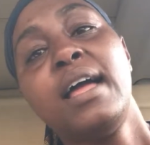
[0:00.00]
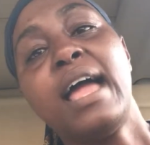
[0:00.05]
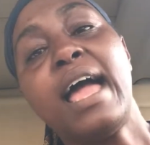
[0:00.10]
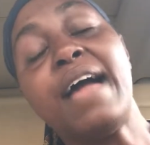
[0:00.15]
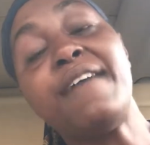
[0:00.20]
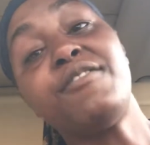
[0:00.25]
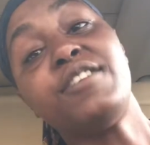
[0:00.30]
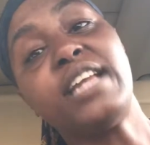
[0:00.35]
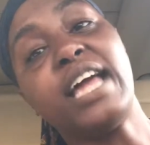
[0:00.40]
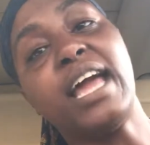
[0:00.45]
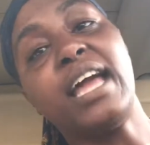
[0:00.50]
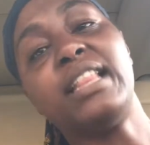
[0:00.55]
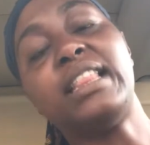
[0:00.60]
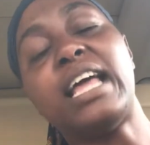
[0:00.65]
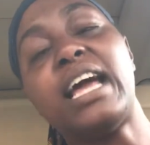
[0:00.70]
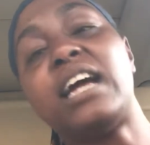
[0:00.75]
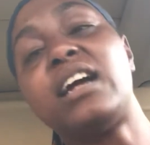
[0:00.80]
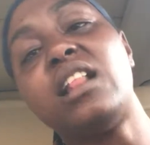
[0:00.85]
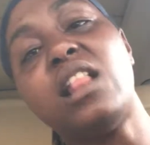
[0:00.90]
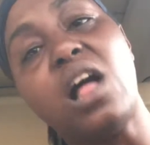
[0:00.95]
every day,
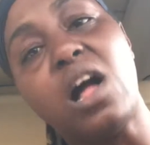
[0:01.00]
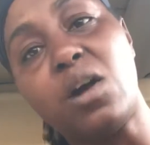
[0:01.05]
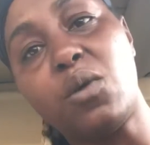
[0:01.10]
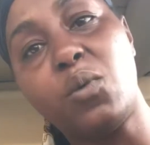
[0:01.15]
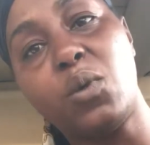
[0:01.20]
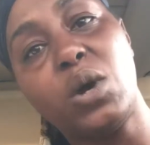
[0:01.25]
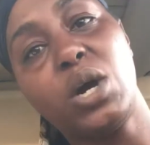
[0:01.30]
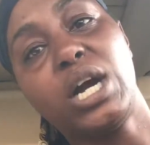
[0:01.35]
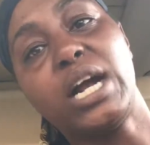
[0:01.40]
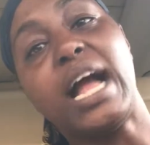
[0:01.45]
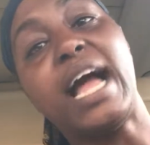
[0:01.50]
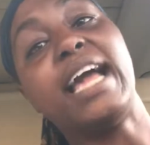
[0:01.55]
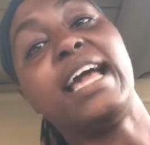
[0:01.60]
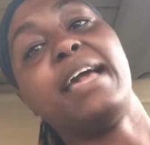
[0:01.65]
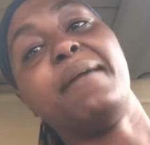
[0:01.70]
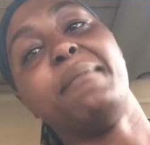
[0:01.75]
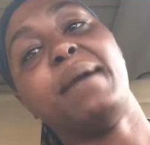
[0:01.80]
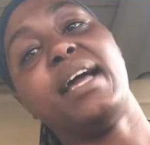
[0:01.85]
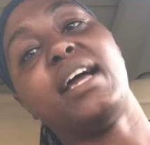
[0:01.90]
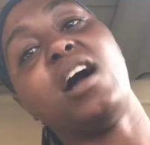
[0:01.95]
like clockwork, I
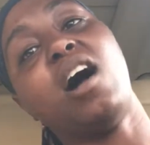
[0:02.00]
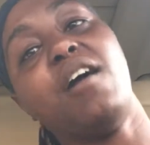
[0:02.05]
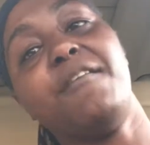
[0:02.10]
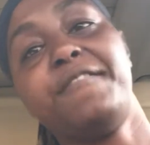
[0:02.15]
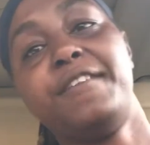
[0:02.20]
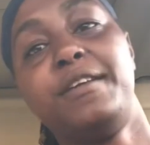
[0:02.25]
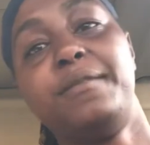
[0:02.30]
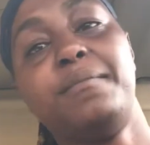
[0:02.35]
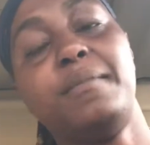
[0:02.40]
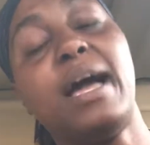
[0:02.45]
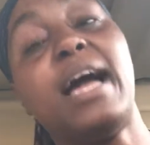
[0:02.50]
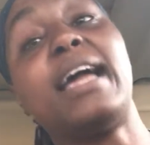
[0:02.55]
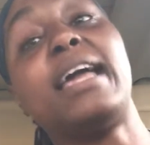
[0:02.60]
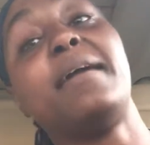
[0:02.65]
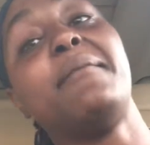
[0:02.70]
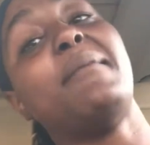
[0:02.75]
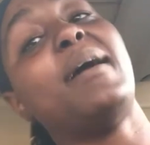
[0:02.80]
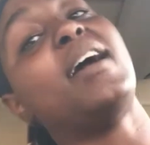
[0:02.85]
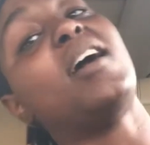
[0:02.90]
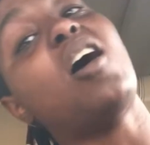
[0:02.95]
get my coffee. I
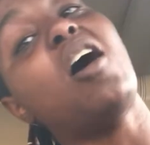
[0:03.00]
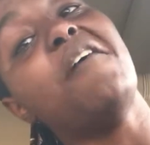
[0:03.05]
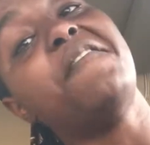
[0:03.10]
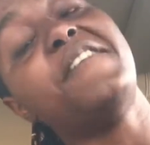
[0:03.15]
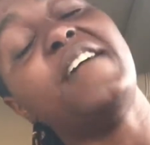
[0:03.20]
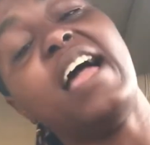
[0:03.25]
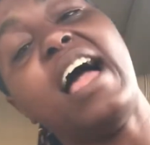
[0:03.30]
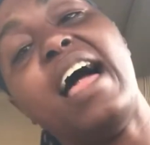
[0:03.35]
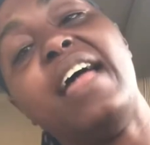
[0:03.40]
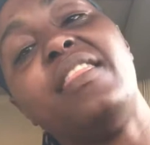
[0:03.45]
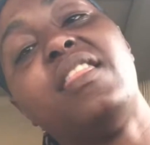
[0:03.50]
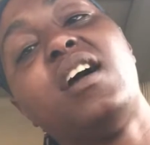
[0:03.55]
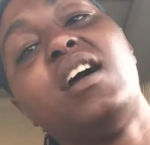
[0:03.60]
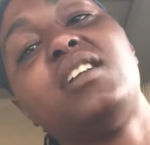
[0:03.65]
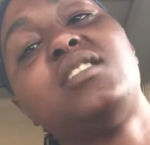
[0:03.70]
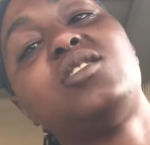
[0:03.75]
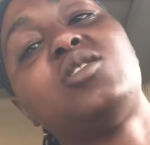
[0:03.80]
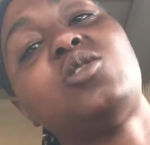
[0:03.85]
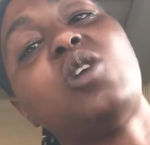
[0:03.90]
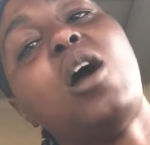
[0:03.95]
get my coffee either
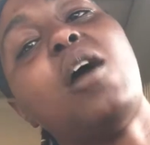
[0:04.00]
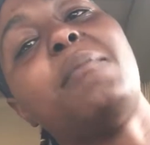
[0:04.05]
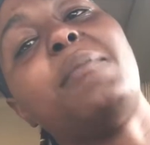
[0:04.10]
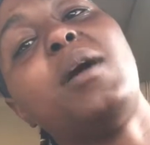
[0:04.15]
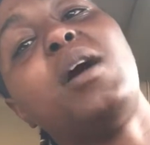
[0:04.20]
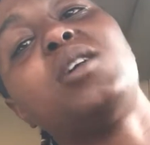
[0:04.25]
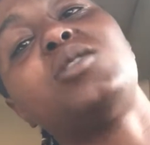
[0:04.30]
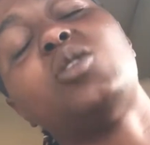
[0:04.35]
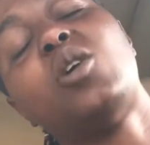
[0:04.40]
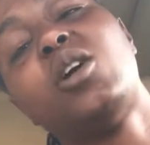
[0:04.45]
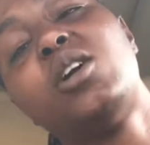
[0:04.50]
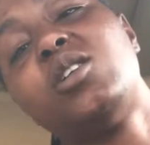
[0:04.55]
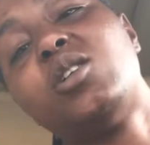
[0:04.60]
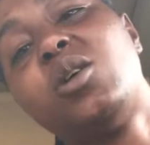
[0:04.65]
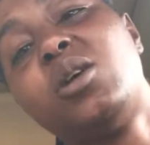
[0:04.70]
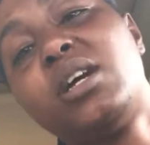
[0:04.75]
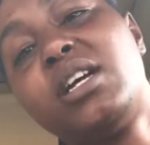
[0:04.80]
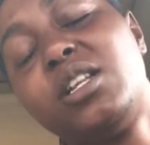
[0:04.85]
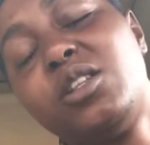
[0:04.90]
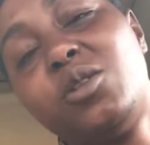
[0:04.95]
at Starbucks or at
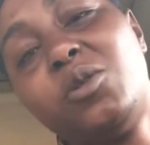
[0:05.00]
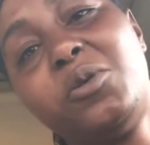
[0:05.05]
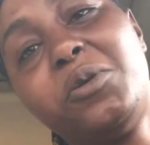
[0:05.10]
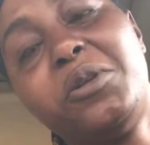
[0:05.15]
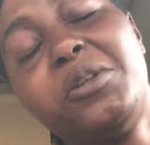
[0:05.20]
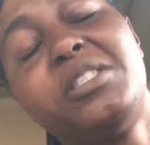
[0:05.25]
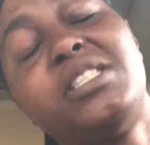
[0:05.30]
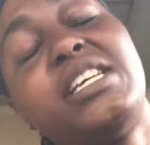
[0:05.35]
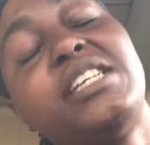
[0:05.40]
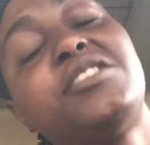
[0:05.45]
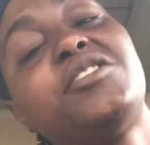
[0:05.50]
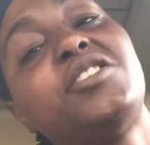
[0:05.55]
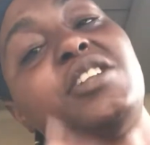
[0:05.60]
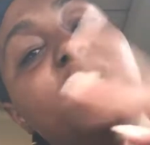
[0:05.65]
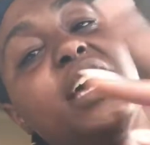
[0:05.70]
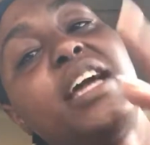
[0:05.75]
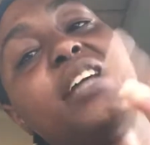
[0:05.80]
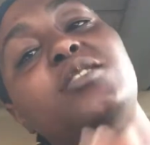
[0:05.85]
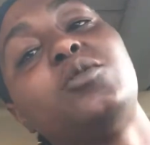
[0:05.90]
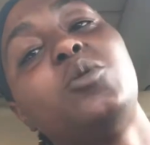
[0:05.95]
Dunkin' Donuts.
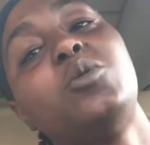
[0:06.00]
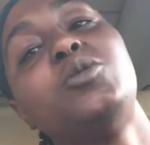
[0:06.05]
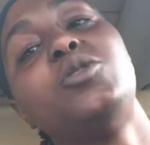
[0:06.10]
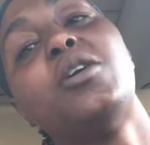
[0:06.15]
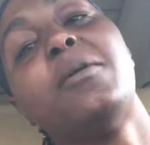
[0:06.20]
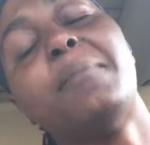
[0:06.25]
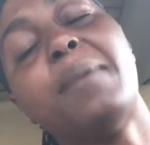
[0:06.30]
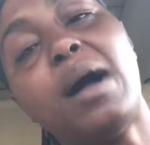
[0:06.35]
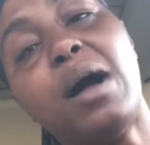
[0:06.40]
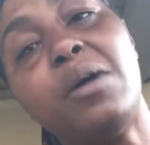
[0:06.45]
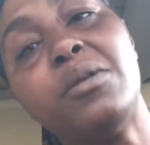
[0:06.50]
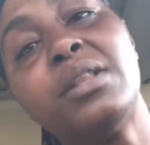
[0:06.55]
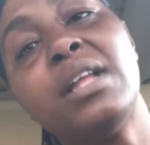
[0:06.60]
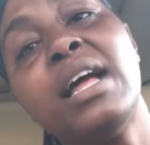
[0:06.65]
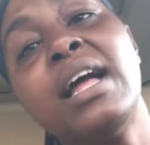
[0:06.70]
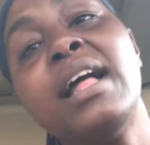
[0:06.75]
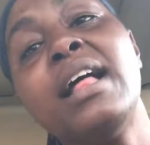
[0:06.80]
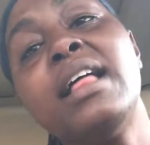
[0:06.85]
Yesterday, I told you about